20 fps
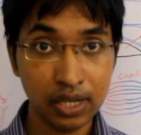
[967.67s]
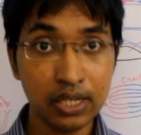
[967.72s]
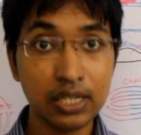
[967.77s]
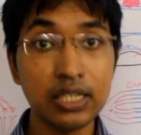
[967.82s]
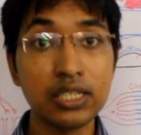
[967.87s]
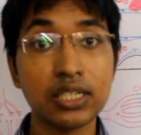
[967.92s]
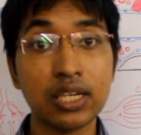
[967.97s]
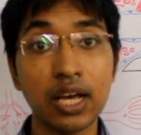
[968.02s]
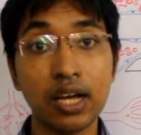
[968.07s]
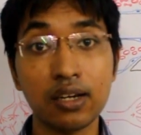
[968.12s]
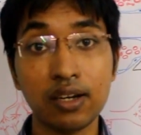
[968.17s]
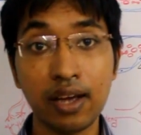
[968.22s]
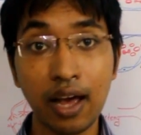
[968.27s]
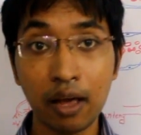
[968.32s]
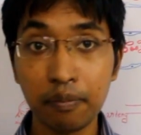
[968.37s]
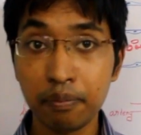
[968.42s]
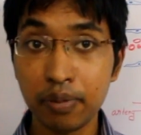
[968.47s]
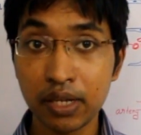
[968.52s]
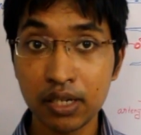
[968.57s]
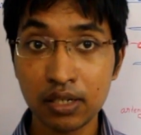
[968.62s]
It can
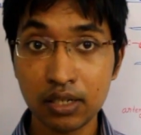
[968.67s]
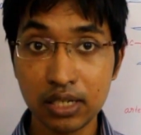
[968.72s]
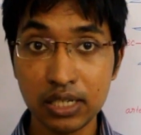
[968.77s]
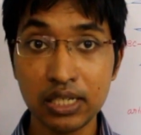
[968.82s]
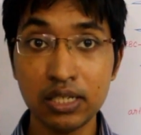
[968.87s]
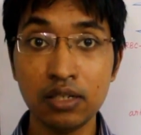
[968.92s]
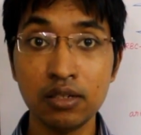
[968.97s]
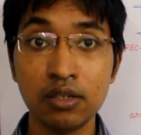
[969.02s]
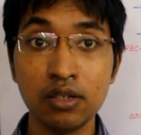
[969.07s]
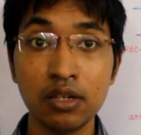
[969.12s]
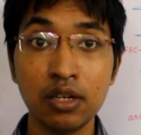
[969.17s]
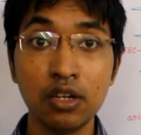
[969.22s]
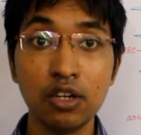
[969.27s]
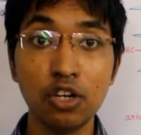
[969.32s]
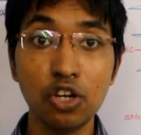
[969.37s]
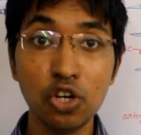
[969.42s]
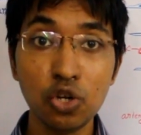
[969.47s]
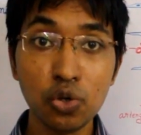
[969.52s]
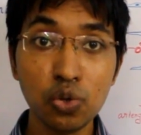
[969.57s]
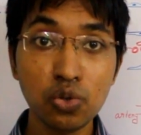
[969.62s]
happen in
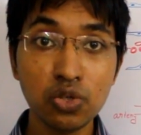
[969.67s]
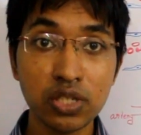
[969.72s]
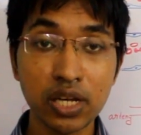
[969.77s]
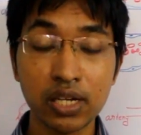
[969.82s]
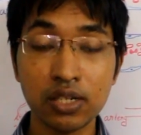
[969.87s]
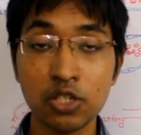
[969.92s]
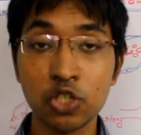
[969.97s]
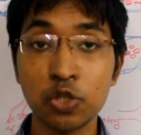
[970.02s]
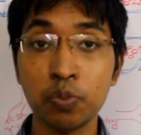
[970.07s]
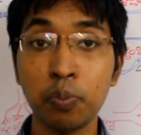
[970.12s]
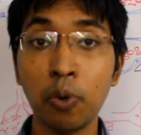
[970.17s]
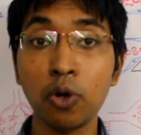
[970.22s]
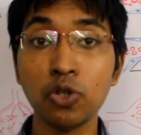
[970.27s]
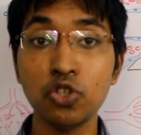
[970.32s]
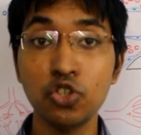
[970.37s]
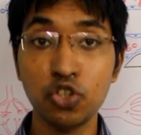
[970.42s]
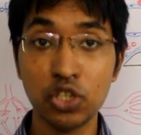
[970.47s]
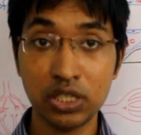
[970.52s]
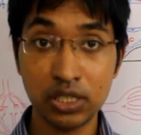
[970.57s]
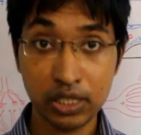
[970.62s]
loose and
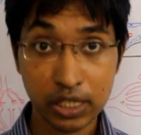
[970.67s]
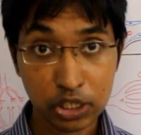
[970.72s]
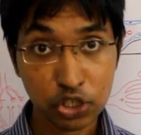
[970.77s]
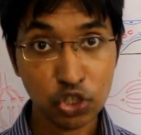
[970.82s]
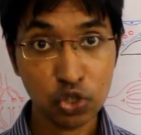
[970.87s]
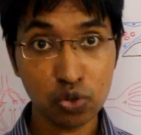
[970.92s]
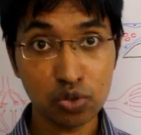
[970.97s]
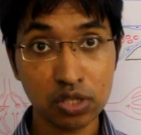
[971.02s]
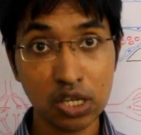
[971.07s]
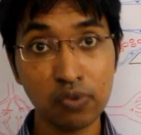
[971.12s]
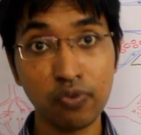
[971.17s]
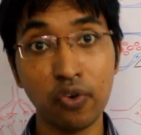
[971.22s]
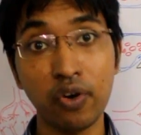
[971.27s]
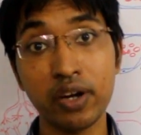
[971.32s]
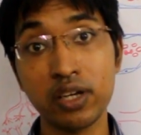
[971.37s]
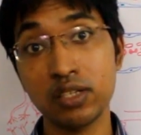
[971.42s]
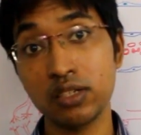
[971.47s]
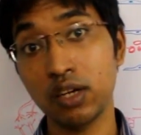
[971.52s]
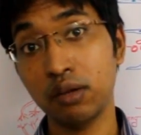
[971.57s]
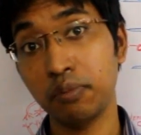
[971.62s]
spongy tissue, say for
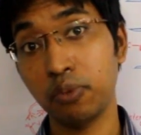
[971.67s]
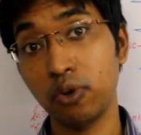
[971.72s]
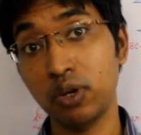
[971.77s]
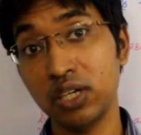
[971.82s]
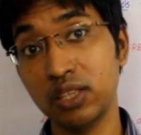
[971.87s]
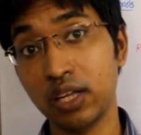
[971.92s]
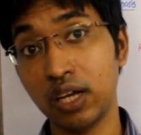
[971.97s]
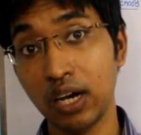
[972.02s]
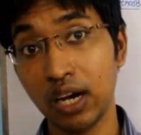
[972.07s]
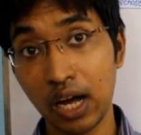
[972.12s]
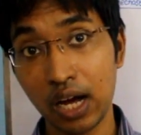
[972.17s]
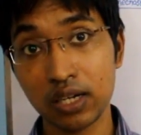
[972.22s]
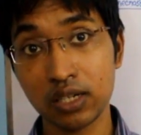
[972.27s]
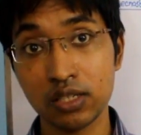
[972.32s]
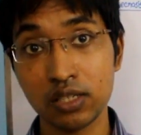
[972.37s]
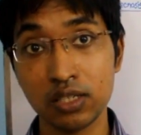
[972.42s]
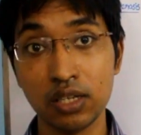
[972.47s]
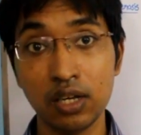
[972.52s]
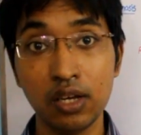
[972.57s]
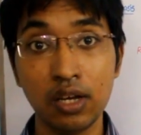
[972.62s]
example in the
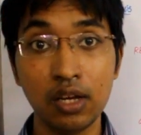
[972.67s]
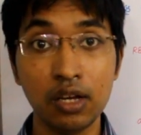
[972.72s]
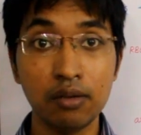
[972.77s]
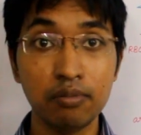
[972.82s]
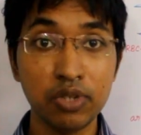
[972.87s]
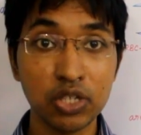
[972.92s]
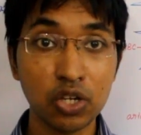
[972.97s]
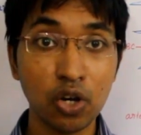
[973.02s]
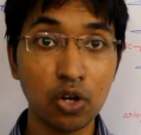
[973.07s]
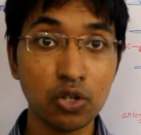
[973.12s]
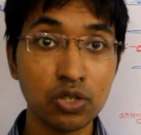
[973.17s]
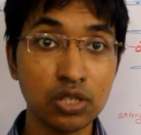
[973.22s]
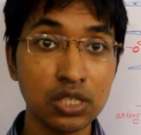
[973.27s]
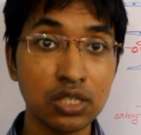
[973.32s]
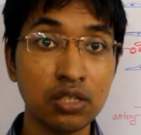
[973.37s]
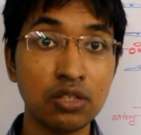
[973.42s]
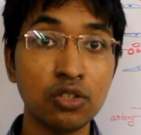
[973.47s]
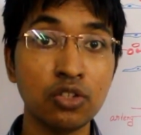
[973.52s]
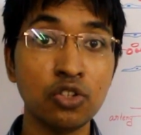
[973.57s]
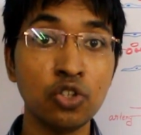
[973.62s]
lungs, because
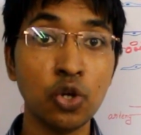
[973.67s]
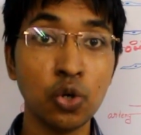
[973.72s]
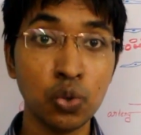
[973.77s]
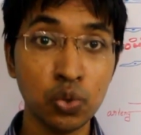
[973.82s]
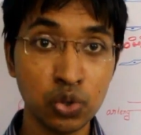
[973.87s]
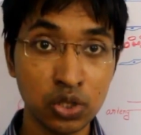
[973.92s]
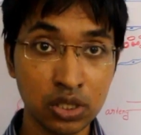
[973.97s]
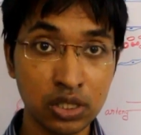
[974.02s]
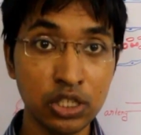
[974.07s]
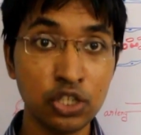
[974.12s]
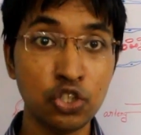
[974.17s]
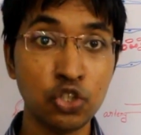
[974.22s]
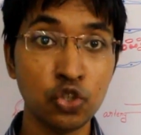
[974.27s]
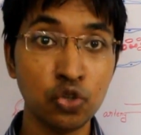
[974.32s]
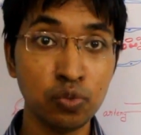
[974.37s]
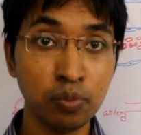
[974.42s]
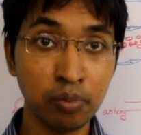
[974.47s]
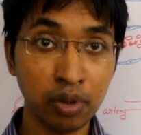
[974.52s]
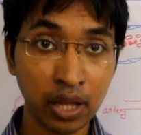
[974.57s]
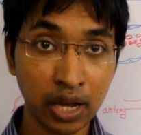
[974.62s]
in those
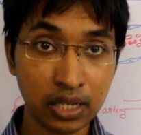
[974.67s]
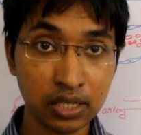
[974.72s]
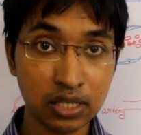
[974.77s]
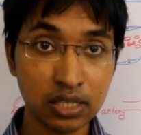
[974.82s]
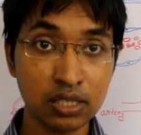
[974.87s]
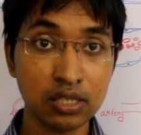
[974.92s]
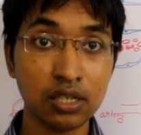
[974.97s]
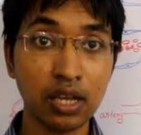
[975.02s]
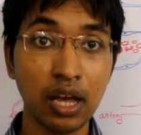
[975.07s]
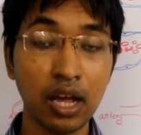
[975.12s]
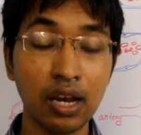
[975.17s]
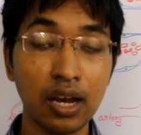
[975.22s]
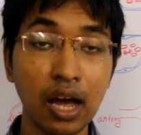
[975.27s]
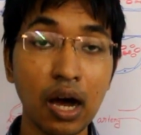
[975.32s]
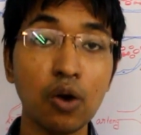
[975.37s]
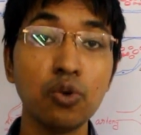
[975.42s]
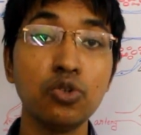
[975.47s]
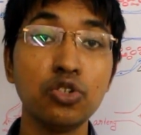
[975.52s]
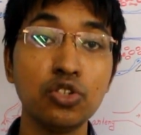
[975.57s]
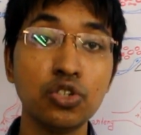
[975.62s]
tissue blood is
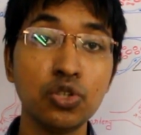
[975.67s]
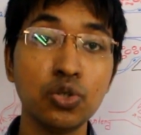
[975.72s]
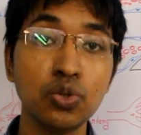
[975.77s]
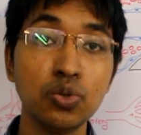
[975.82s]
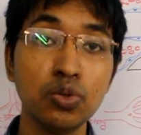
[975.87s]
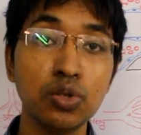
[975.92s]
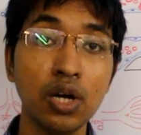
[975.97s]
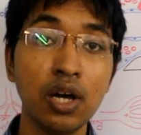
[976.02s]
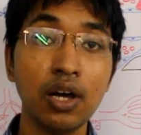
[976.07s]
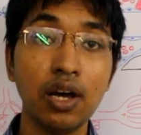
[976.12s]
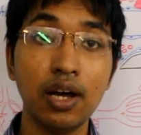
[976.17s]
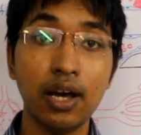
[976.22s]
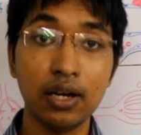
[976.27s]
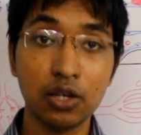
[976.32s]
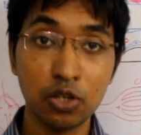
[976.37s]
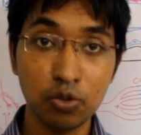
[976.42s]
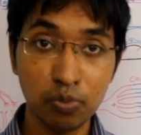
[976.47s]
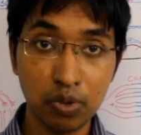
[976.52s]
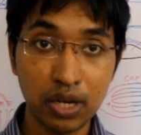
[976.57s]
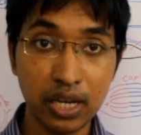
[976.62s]
allowed to
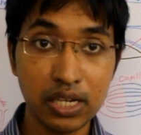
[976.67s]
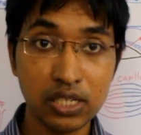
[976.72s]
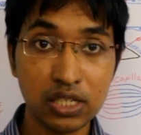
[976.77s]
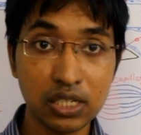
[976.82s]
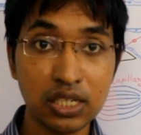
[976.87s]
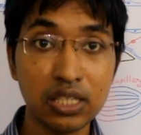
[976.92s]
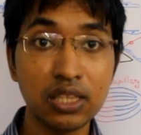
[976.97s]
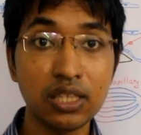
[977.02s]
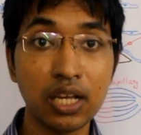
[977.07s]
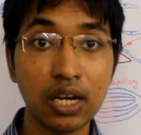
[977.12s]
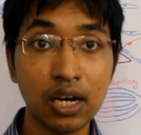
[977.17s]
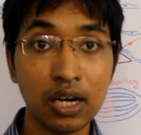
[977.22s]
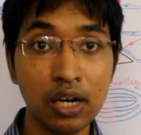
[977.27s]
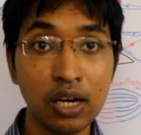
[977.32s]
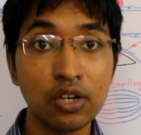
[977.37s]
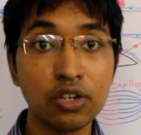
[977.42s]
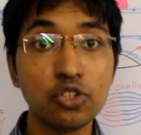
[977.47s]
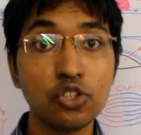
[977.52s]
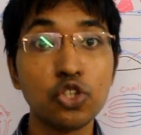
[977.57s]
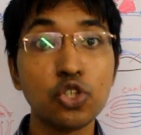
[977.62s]
accumulate in the
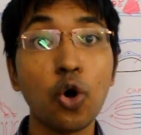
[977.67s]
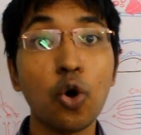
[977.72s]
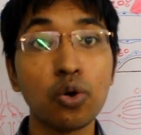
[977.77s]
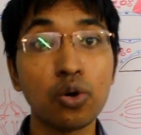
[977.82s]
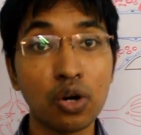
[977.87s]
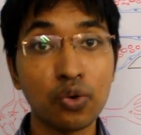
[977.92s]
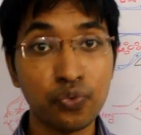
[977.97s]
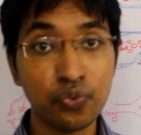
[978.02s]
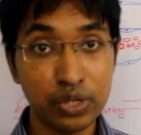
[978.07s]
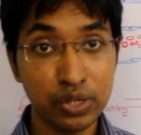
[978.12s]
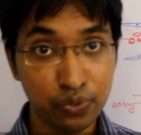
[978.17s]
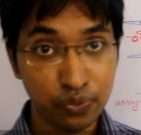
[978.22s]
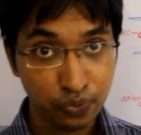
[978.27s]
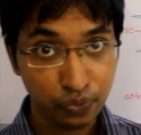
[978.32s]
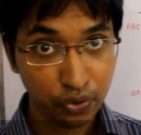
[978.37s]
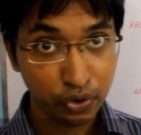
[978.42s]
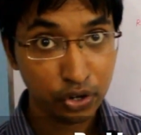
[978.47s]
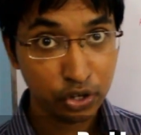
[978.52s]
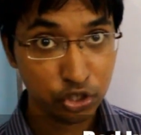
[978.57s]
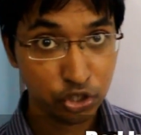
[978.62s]
zone of
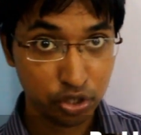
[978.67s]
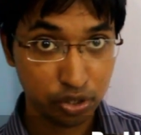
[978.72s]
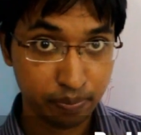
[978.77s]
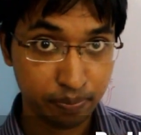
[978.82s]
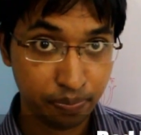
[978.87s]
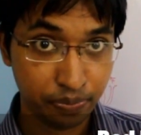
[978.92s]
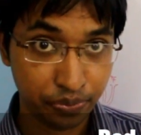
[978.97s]
infarction.